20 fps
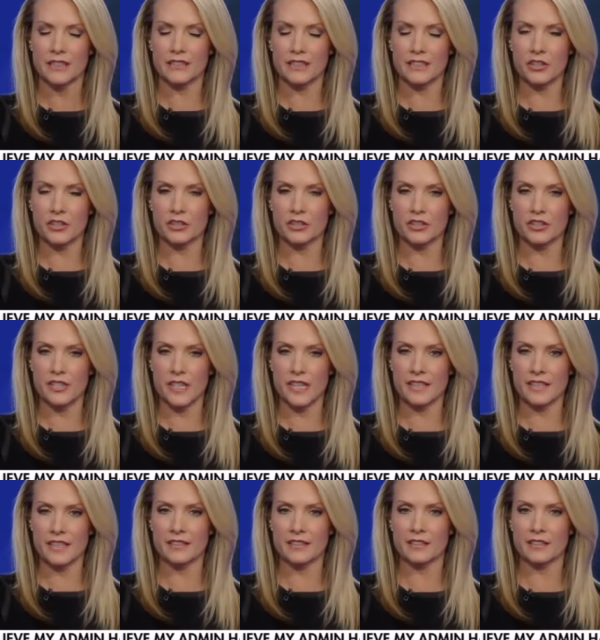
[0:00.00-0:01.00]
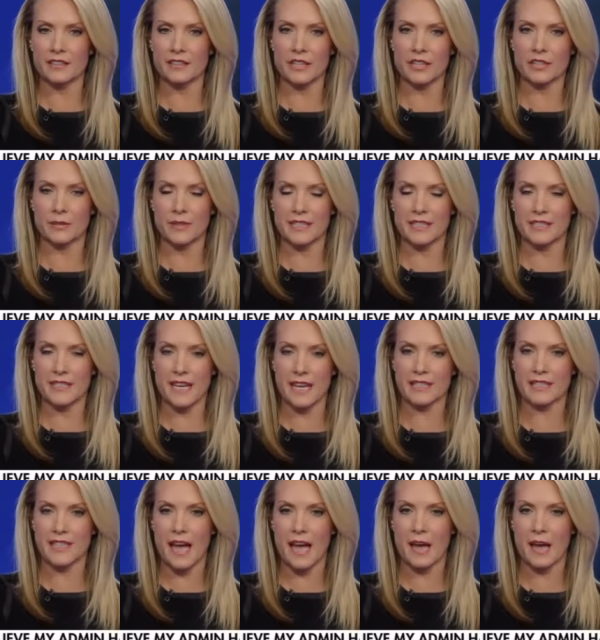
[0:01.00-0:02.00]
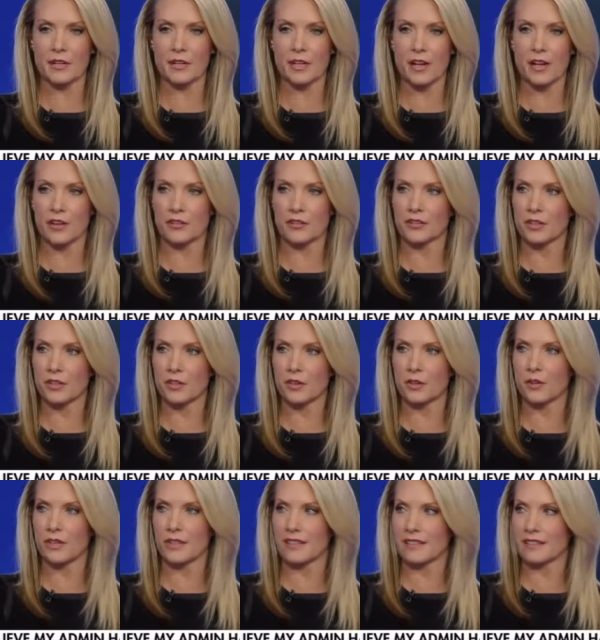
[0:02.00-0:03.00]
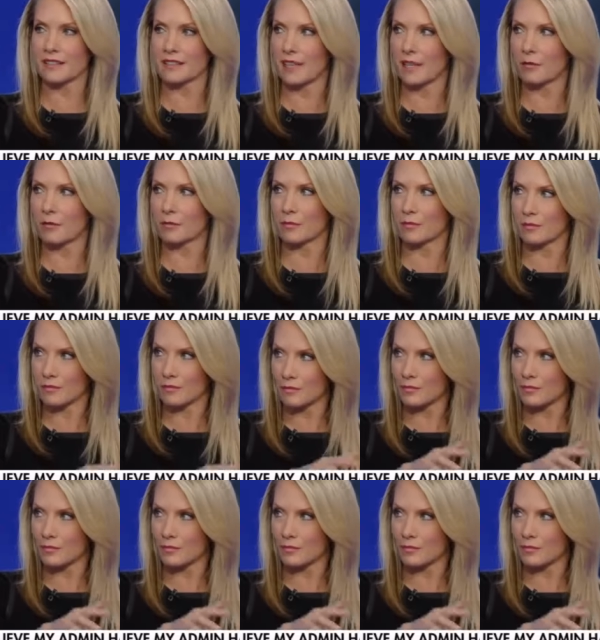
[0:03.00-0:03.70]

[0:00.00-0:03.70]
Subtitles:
to understand is, okay, so he says that, but also in the same